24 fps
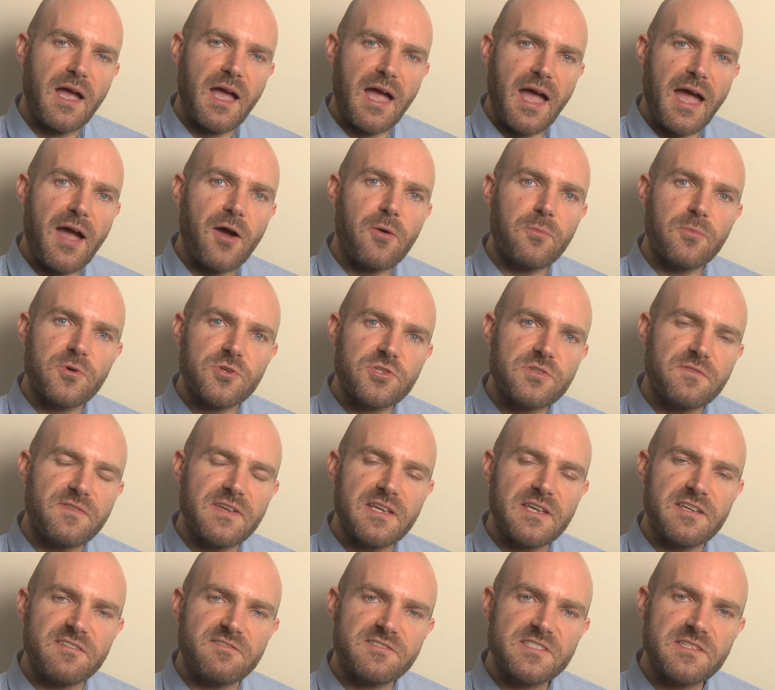how much
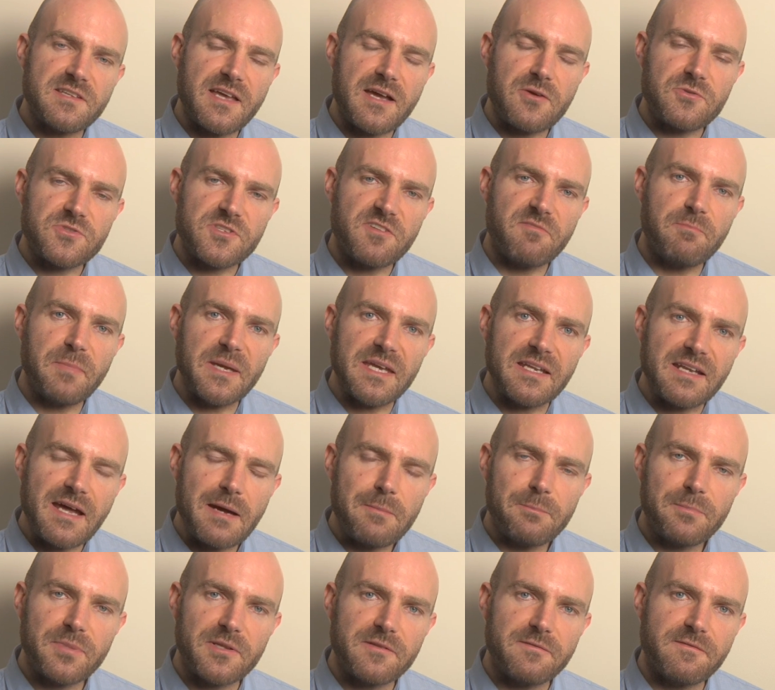these sounds have been
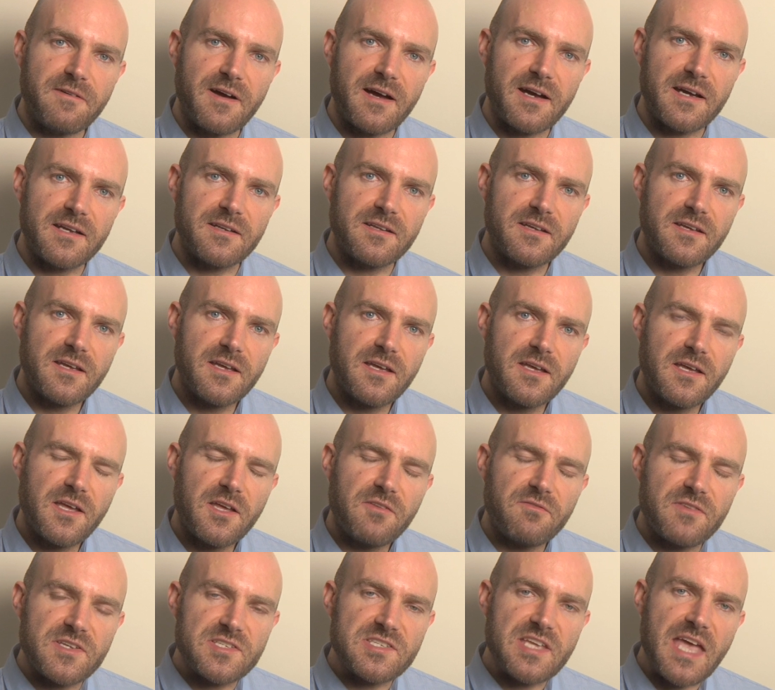amplified.
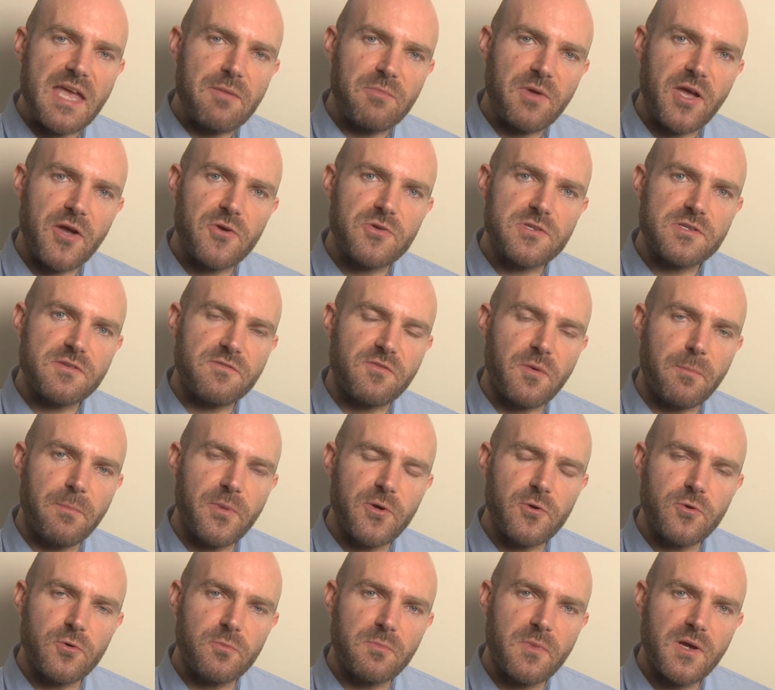The same goes for the
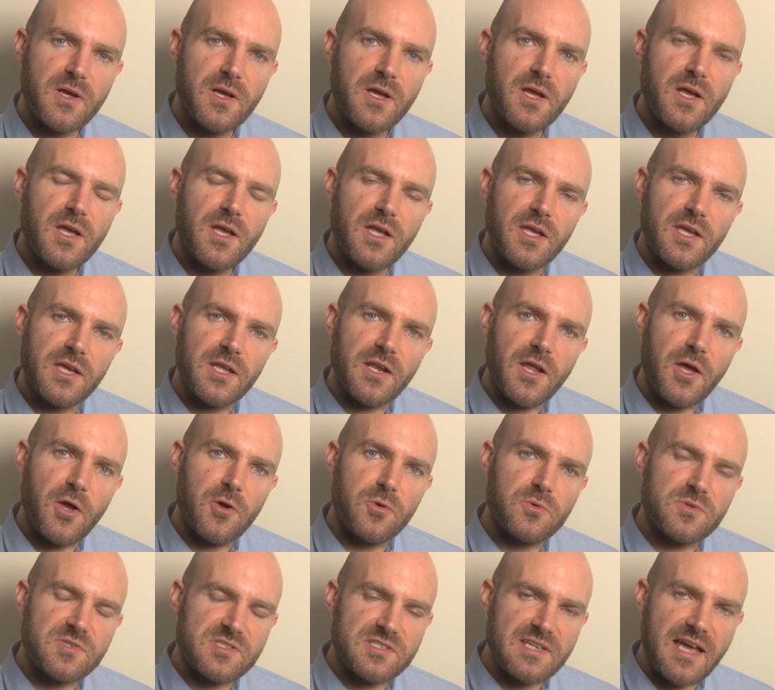boom.
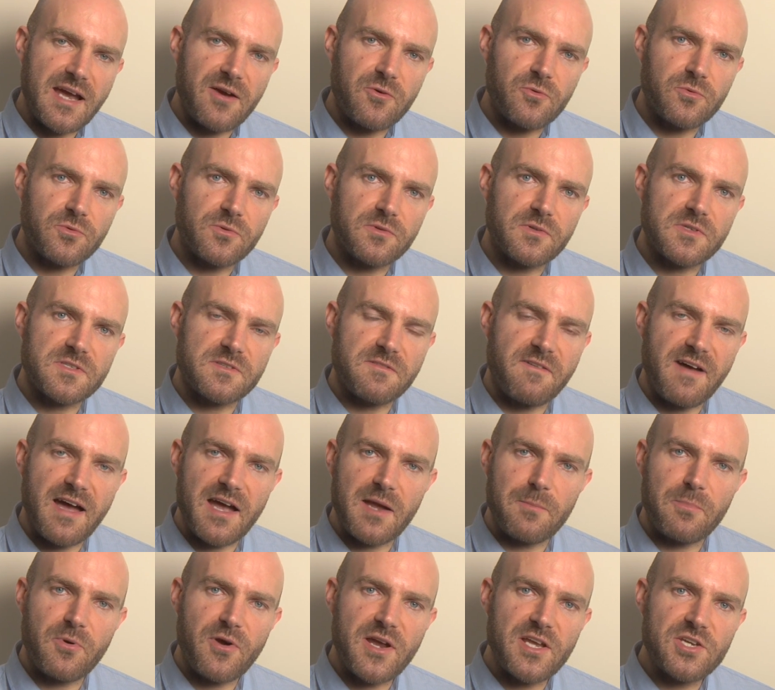Sound as a
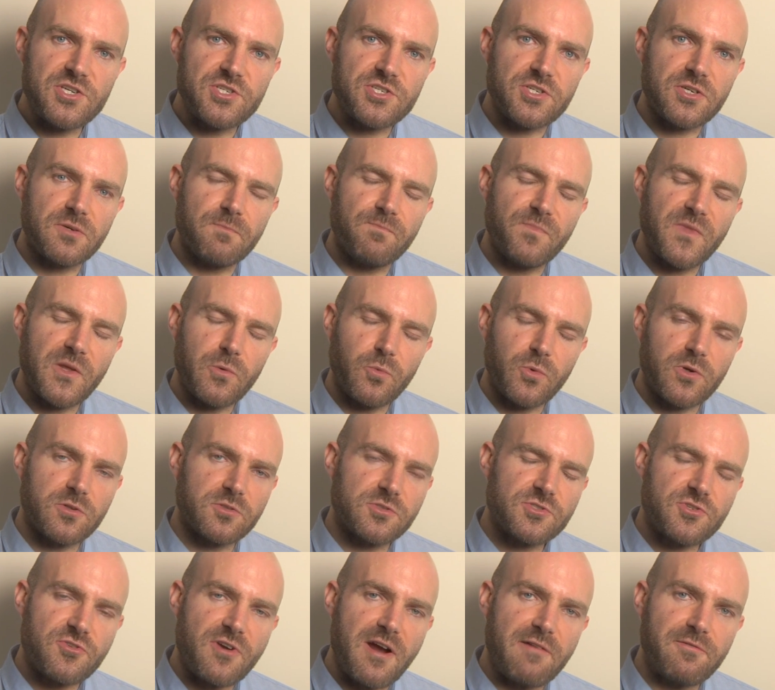vibration will
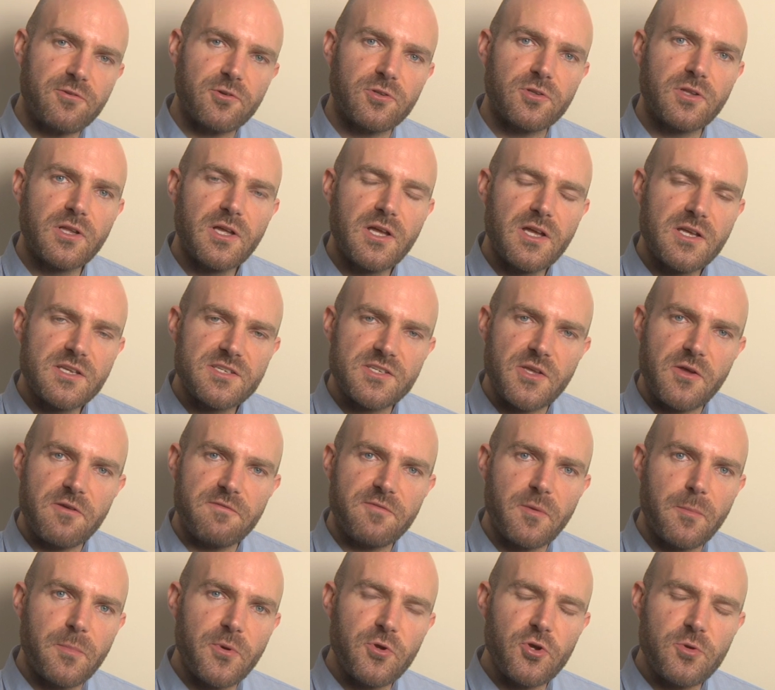travel. So if
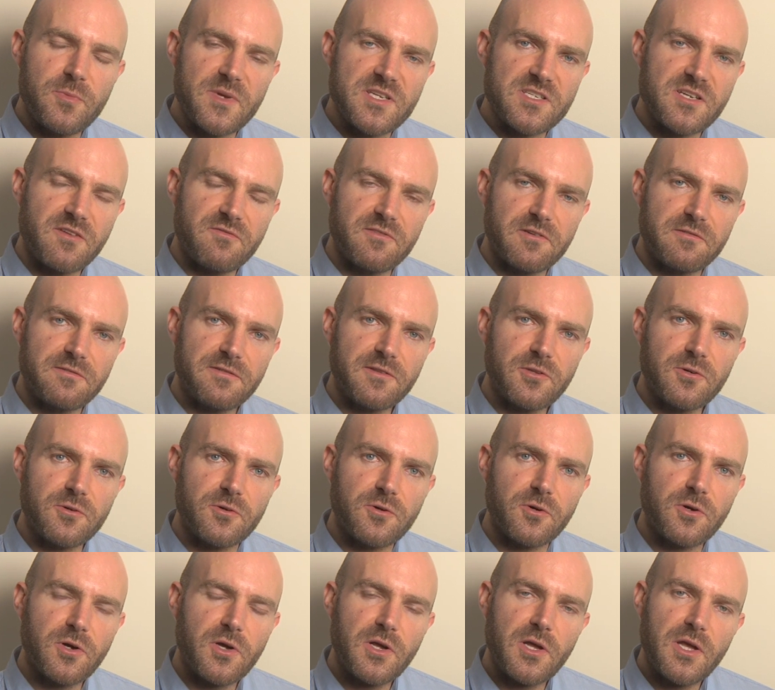the boom is on the
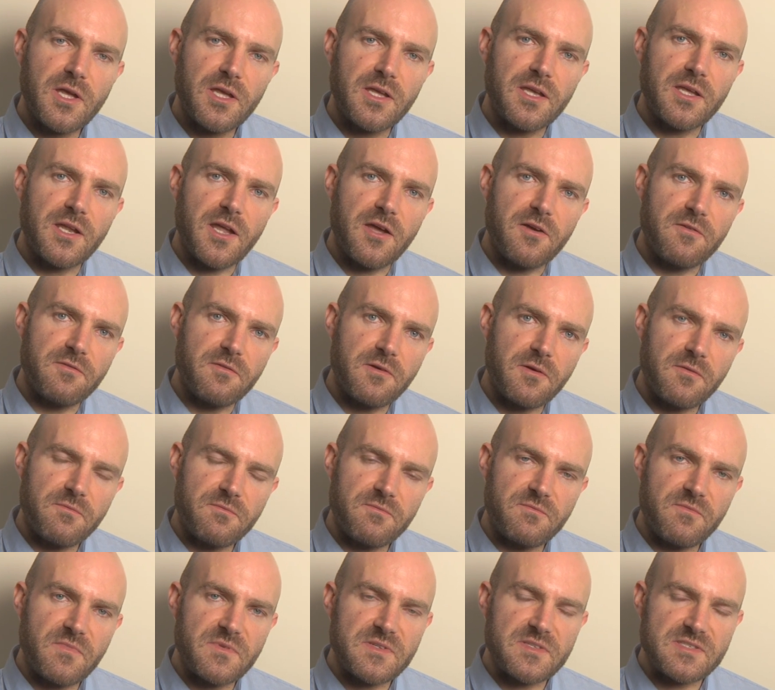floor, the
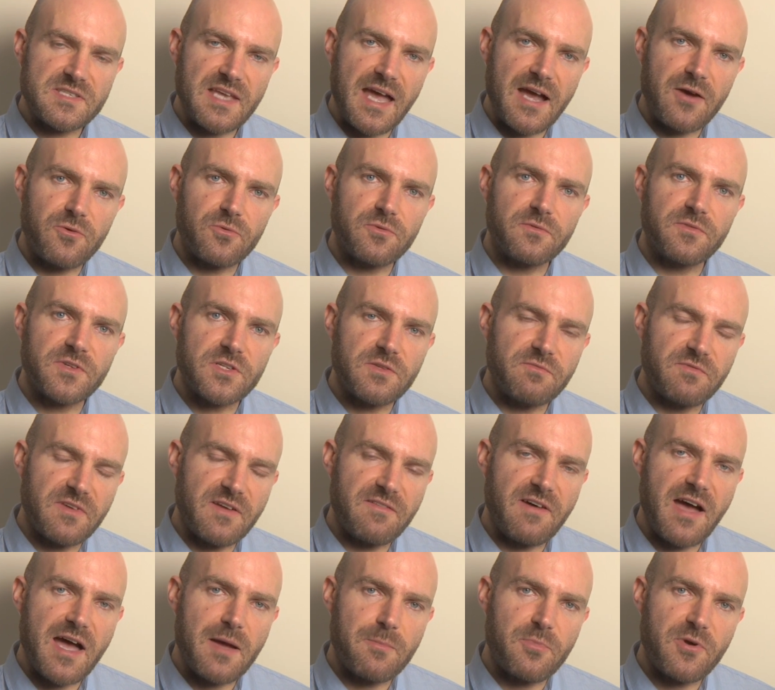sound, the
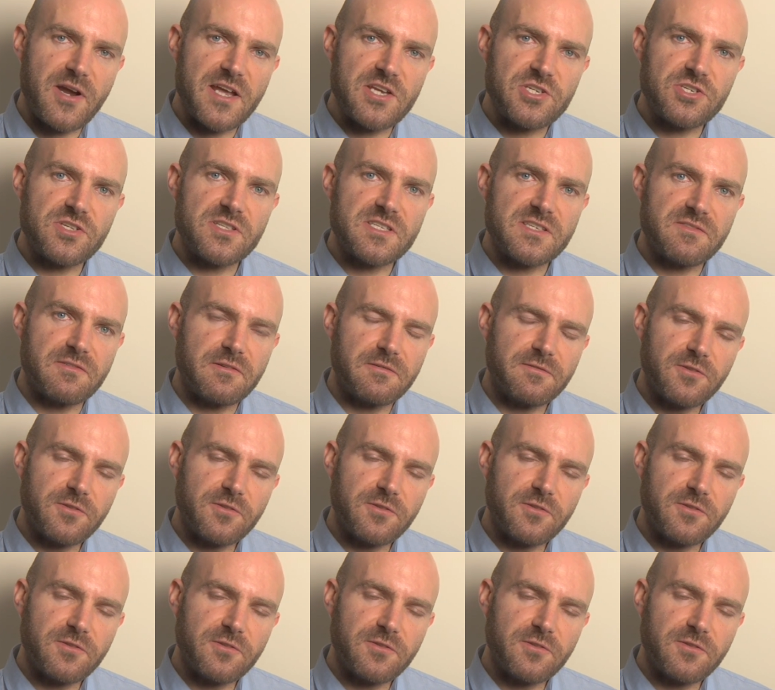vibrations in the